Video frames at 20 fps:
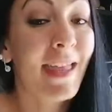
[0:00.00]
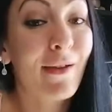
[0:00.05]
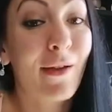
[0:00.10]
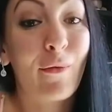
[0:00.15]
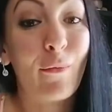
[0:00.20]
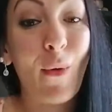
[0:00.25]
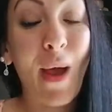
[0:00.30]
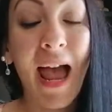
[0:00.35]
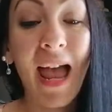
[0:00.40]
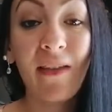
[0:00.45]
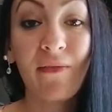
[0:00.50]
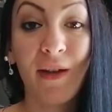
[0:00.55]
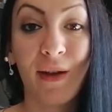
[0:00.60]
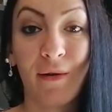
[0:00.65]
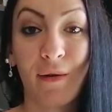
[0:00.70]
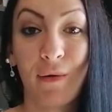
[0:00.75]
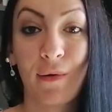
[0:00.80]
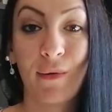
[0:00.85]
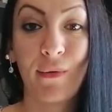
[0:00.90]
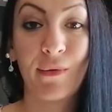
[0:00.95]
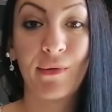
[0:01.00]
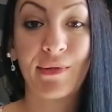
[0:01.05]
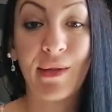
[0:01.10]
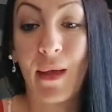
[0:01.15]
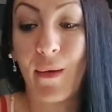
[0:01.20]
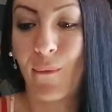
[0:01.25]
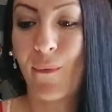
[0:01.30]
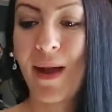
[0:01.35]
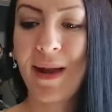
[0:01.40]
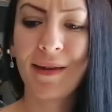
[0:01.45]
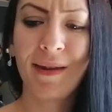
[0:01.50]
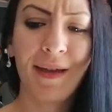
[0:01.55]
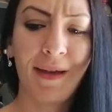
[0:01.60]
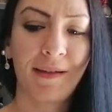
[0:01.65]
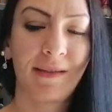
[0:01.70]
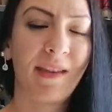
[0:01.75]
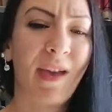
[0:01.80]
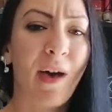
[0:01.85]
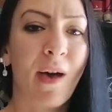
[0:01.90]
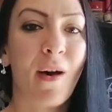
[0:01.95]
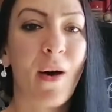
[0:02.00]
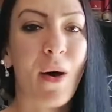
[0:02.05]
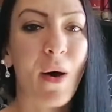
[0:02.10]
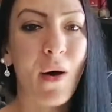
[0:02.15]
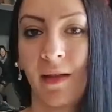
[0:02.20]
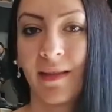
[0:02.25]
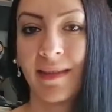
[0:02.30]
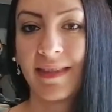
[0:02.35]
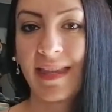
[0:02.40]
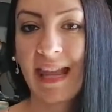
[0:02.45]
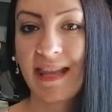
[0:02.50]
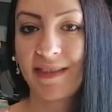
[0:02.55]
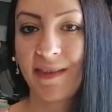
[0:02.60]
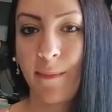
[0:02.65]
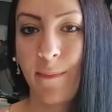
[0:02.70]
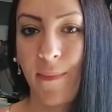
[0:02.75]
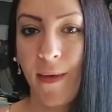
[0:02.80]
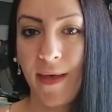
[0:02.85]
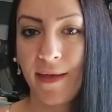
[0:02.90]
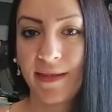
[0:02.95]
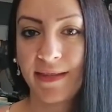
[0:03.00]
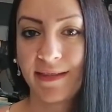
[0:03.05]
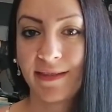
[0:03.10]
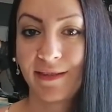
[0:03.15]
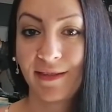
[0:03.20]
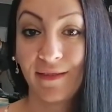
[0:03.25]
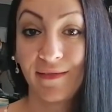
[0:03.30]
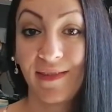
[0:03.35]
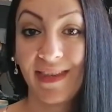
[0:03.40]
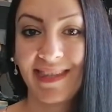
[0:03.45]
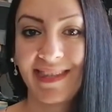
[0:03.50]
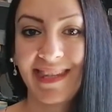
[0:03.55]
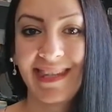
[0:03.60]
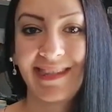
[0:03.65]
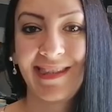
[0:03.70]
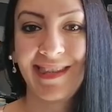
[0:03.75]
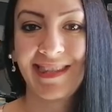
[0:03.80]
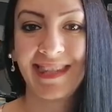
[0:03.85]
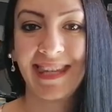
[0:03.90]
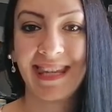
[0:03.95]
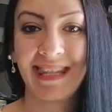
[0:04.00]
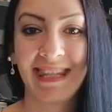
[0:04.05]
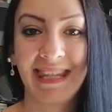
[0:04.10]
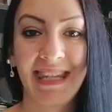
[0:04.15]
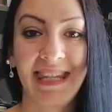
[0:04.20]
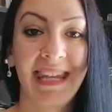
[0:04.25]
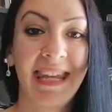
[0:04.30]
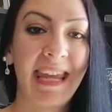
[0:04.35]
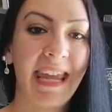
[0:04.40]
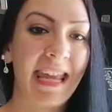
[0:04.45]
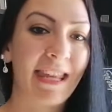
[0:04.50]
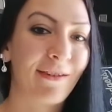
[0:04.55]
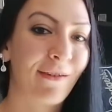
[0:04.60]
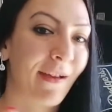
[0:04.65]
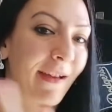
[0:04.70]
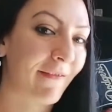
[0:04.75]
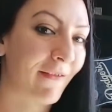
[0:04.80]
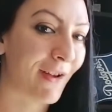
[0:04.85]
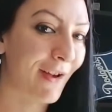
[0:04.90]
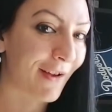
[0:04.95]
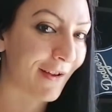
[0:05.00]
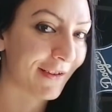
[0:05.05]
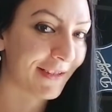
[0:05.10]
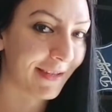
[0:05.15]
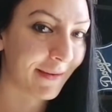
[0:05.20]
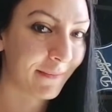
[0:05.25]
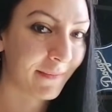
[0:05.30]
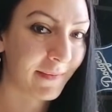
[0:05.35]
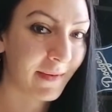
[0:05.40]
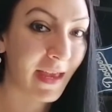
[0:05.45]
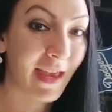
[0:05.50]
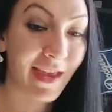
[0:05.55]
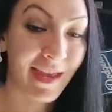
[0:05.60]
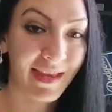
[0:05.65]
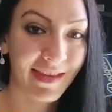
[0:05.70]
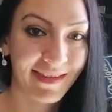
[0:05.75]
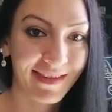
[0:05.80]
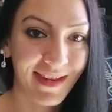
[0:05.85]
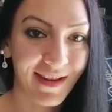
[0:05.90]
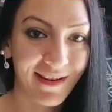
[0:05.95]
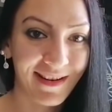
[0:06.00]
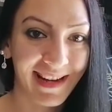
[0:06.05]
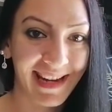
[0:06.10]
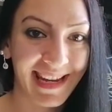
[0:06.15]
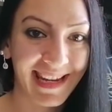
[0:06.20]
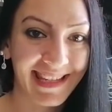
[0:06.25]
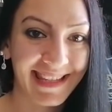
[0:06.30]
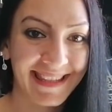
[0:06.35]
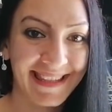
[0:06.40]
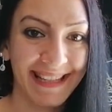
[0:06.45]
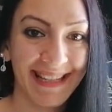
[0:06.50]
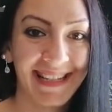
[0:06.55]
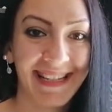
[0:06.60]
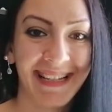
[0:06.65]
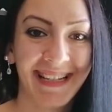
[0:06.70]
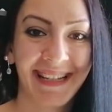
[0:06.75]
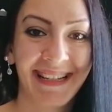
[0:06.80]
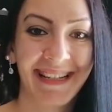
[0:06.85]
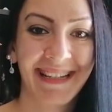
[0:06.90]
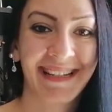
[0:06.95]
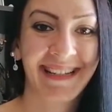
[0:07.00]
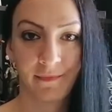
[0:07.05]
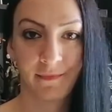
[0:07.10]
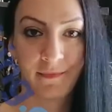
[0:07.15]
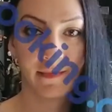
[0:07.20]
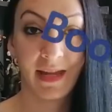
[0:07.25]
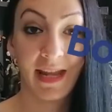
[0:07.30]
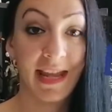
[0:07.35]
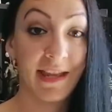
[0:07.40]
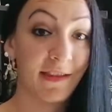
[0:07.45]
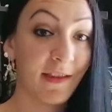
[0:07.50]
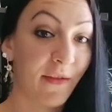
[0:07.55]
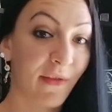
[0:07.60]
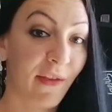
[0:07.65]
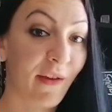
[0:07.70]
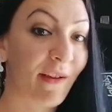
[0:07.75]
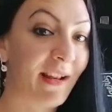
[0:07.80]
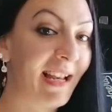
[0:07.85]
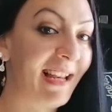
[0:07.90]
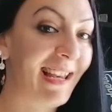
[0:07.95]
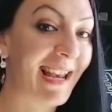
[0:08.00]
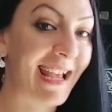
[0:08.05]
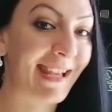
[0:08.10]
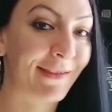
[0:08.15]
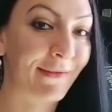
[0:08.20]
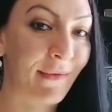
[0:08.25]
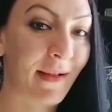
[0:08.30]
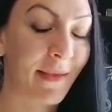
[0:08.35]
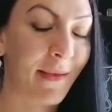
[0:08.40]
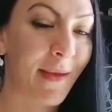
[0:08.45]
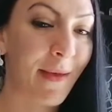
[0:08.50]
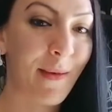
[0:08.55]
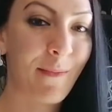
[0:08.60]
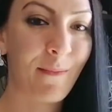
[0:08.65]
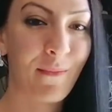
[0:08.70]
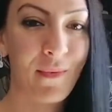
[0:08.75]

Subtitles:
Make a river cruise. Why not? Take the bus to visit the city and to have awesome stories. And the third and last one,